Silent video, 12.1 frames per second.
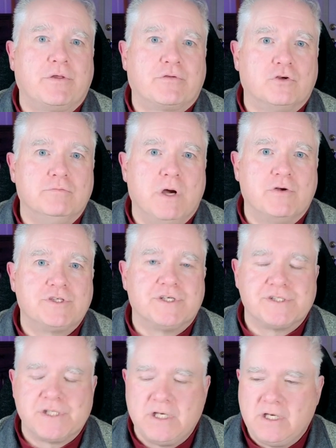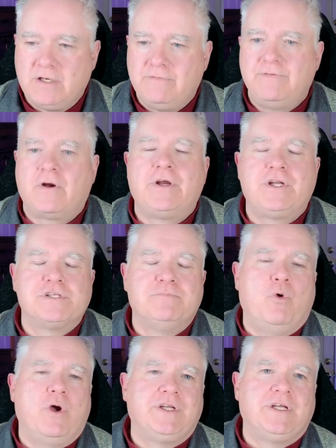through motions. Very
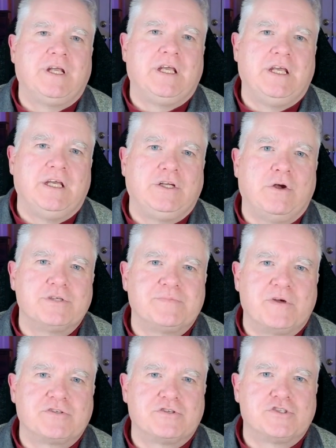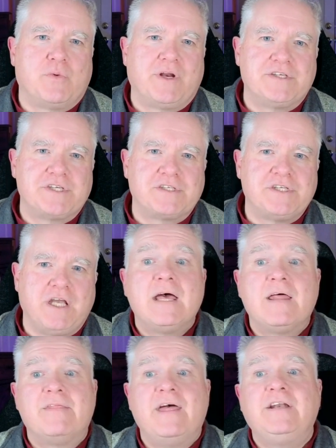disappointed in Ghostbusters 2016.
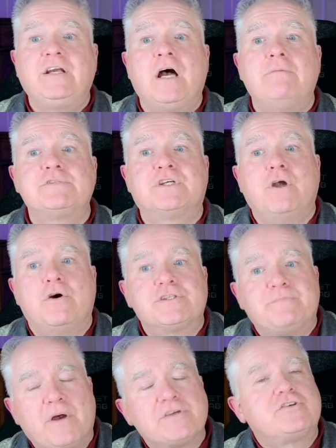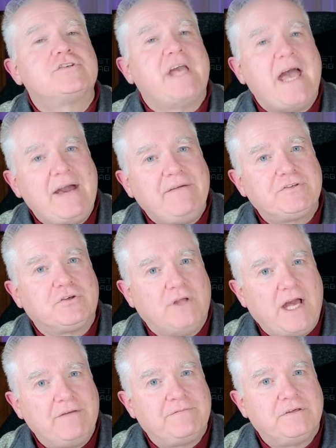Then comes Ghostbusters
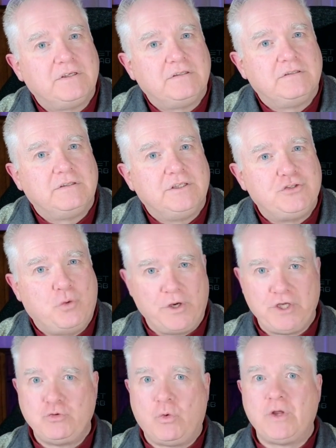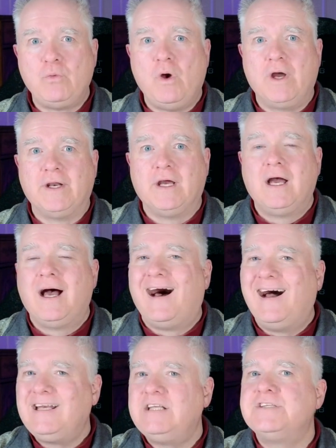Afterlife in 2021.
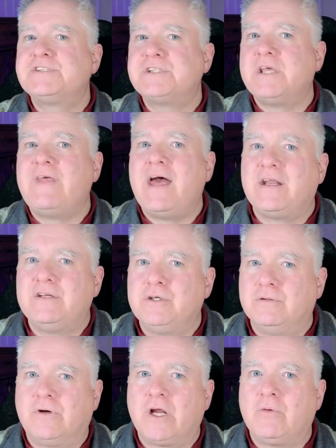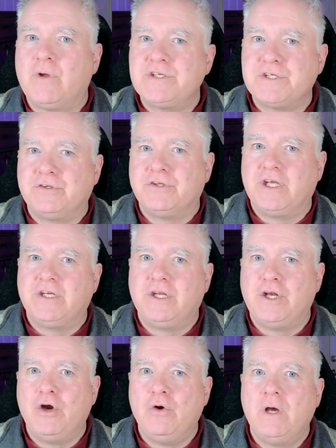I didn't see that until very recently, and you
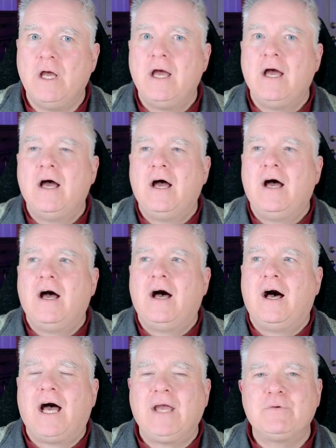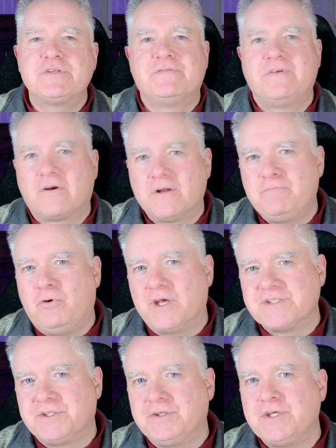know, I was very
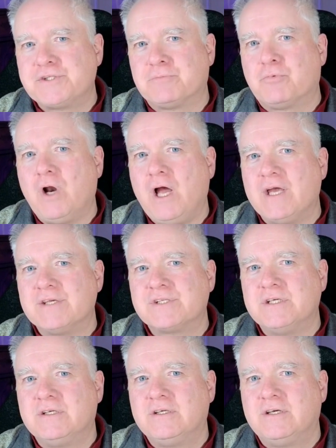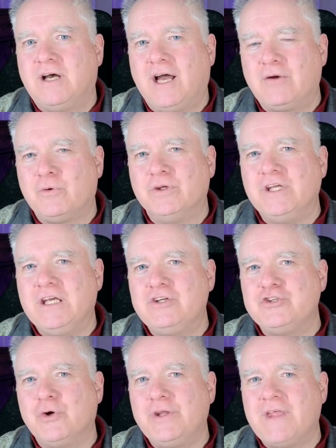pleasantly surprised. I really
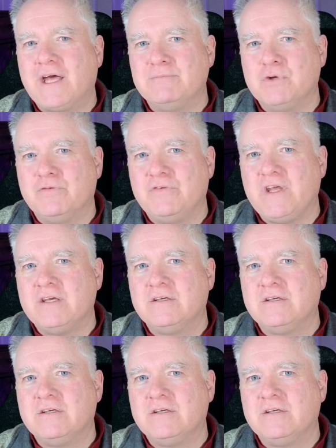enjoyed that movie.